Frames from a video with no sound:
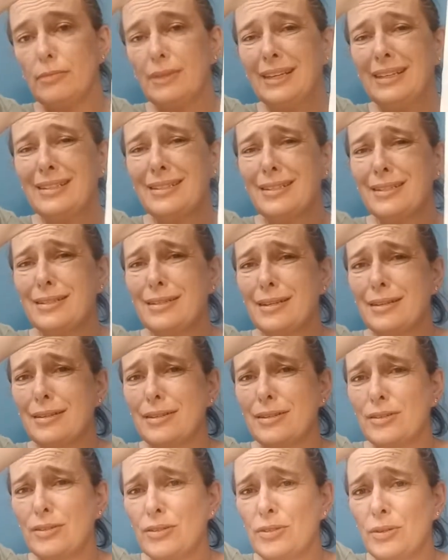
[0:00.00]
This is
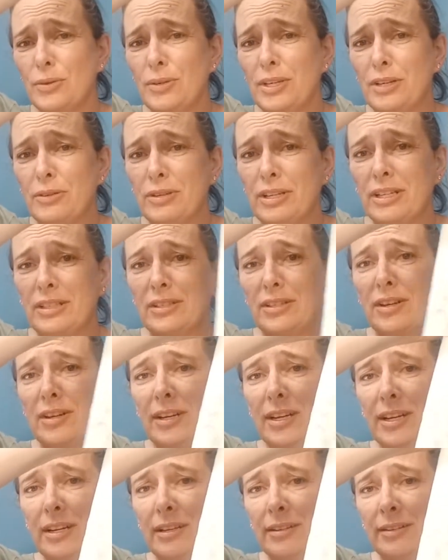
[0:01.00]
a Stony Creek
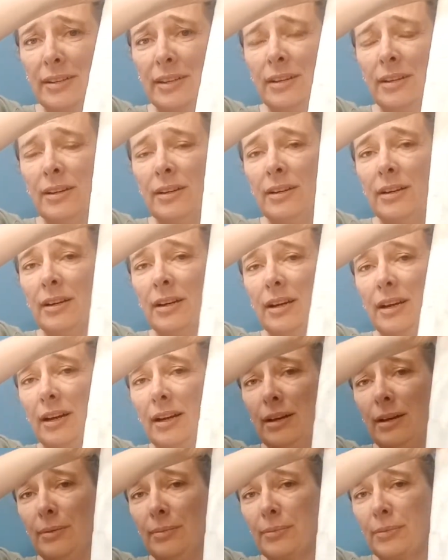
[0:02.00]
stocking.
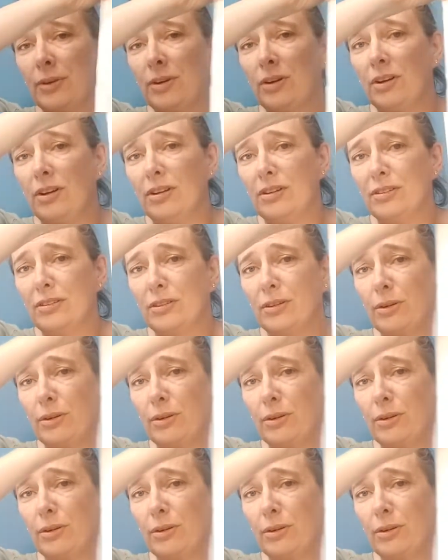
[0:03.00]
Called